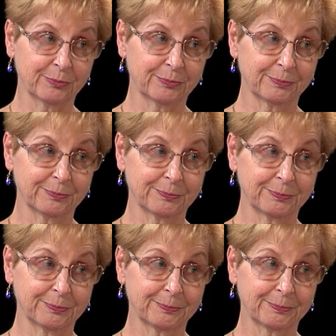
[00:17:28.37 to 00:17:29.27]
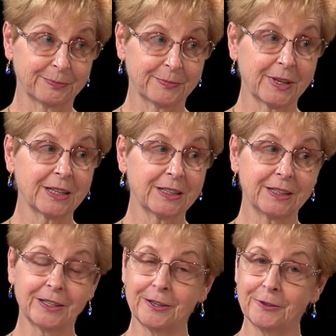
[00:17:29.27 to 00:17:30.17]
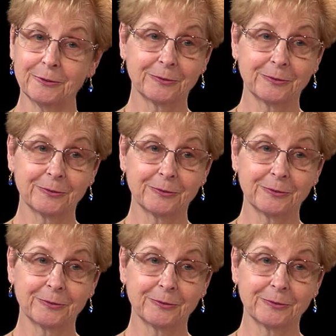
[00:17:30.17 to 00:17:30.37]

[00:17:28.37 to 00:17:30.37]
Oh, yeah. You know,